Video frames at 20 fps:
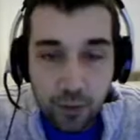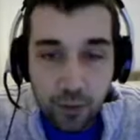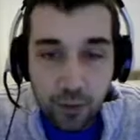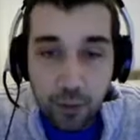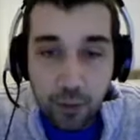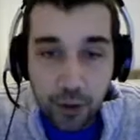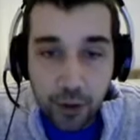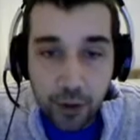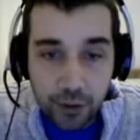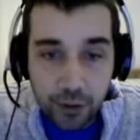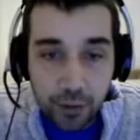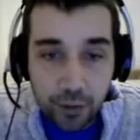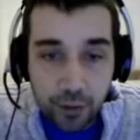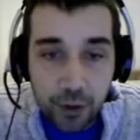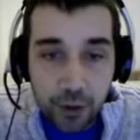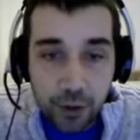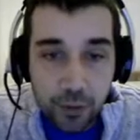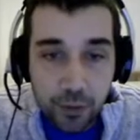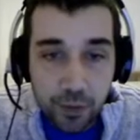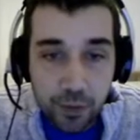moss.
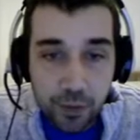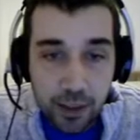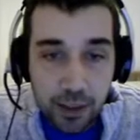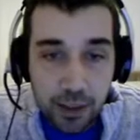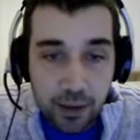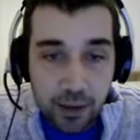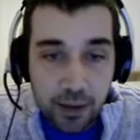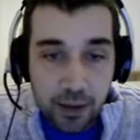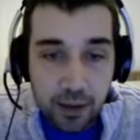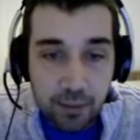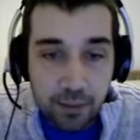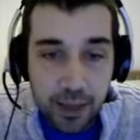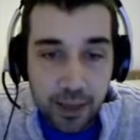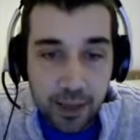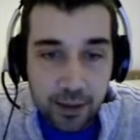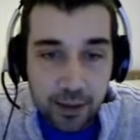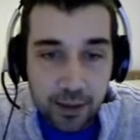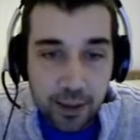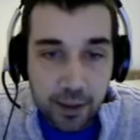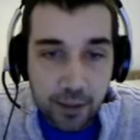Moss would be the
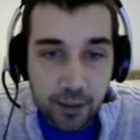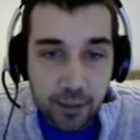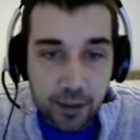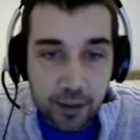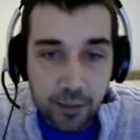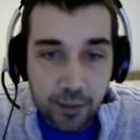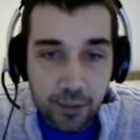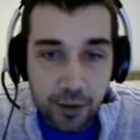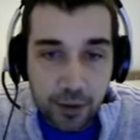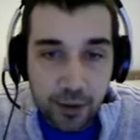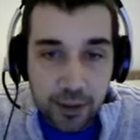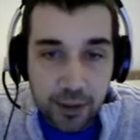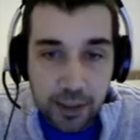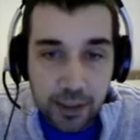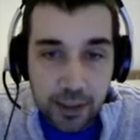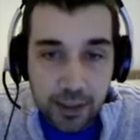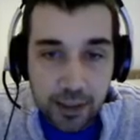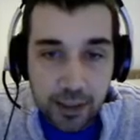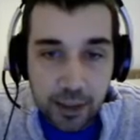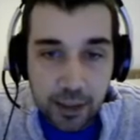best thing because moss is
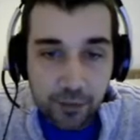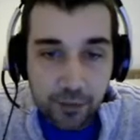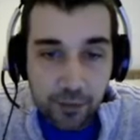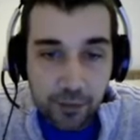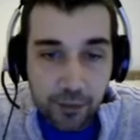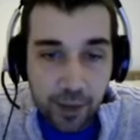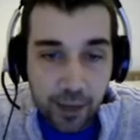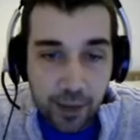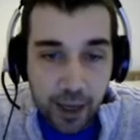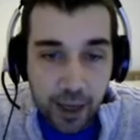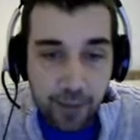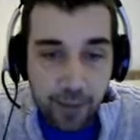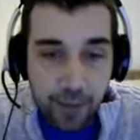a self-repair.